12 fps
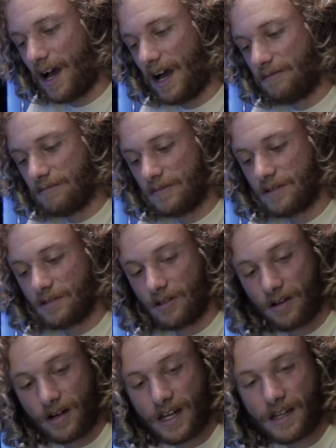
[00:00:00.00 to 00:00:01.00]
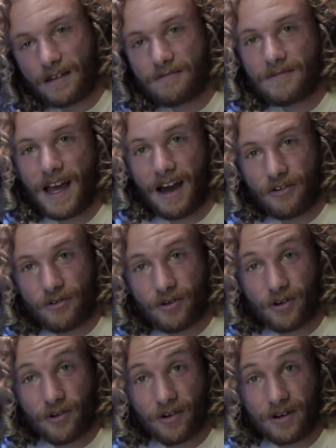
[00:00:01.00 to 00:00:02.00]
I'm learning how to
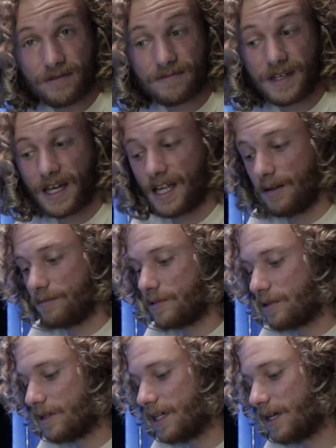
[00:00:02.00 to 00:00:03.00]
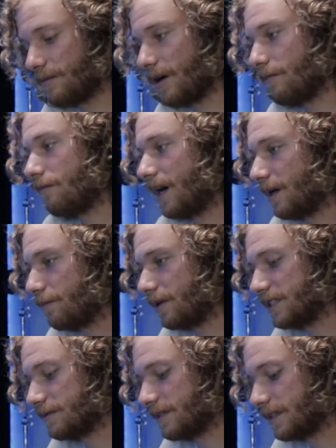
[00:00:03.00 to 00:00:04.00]
record, and I'm learning about mic
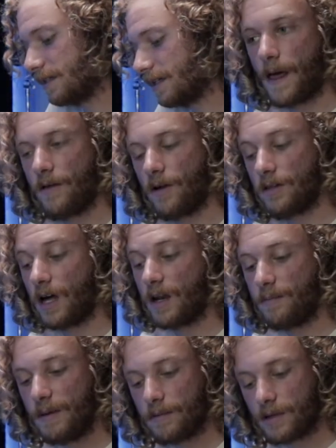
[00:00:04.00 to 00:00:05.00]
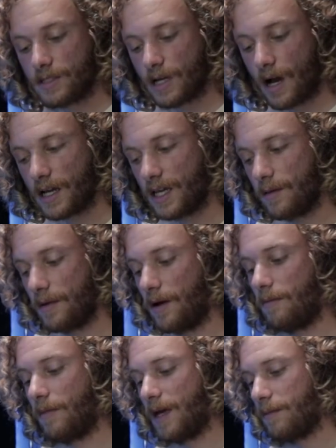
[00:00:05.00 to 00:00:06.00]
placement. A lot of people are talking
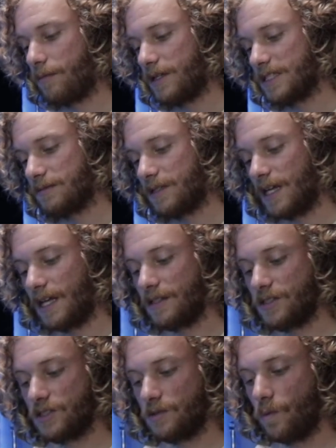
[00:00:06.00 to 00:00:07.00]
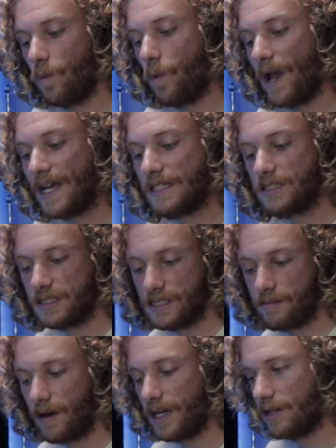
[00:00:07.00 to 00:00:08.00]
about mic placement and ways
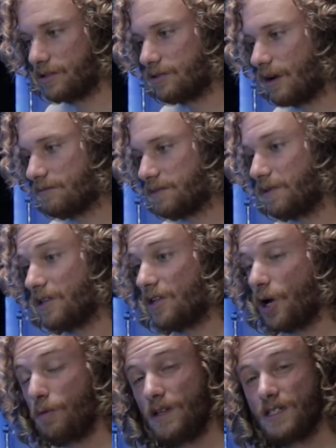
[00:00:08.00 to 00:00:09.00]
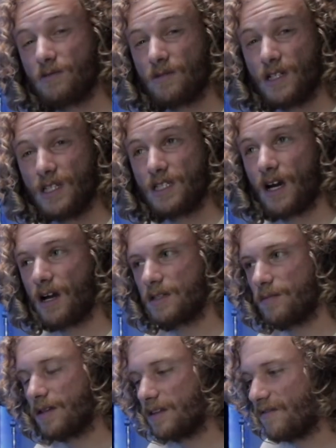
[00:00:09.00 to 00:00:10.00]
to mic your drums, but nobody's really
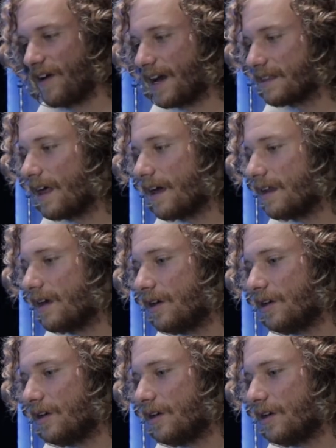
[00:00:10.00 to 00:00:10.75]
talked about the fact that